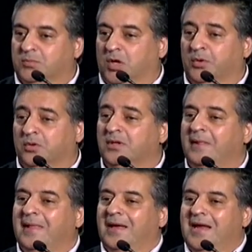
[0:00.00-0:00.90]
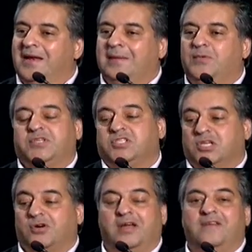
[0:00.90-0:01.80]
model enables us to
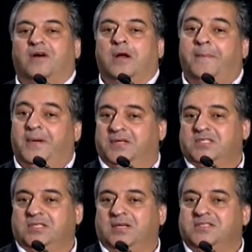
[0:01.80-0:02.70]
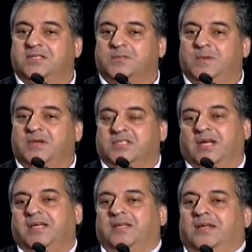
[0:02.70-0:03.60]
create a very personalized experience. I
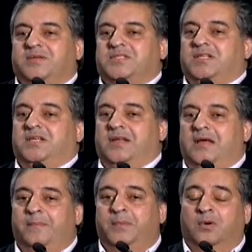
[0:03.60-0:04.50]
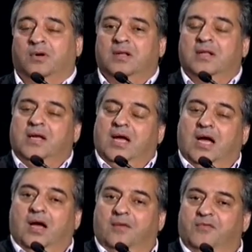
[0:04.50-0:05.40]
can now sit in an airport
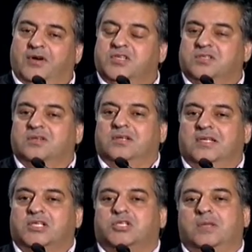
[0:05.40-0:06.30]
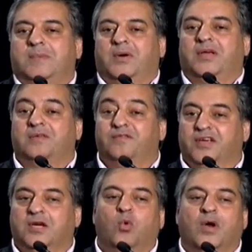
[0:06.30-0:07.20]
and very soon literally be able to
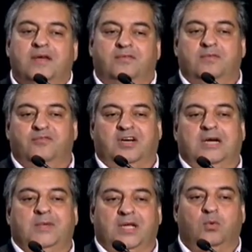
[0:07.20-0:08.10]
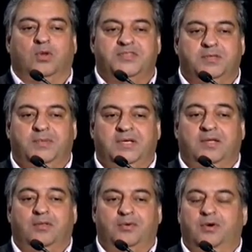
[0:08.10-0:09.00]
configure whatever environment I want to be in
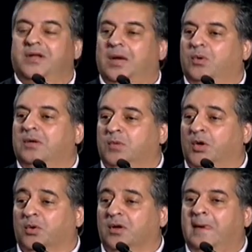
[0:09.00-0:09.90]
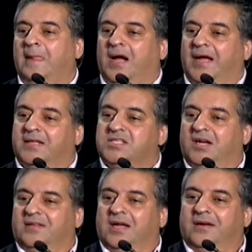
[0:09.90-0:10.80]
through a network model. I can
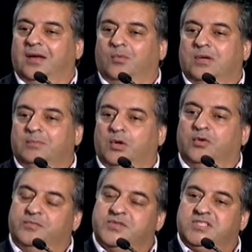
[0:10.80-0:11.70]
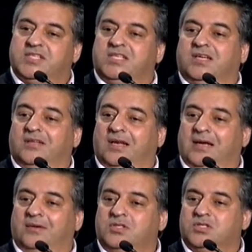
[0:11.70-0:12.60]
take that network model from sitting in the
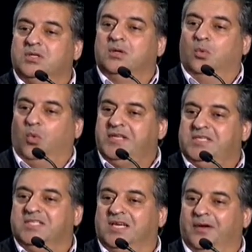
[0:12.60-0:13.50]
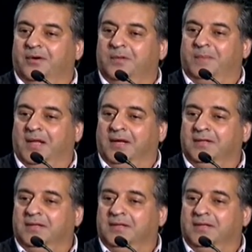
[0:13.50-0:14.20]
lounge, waiting to get on the plane,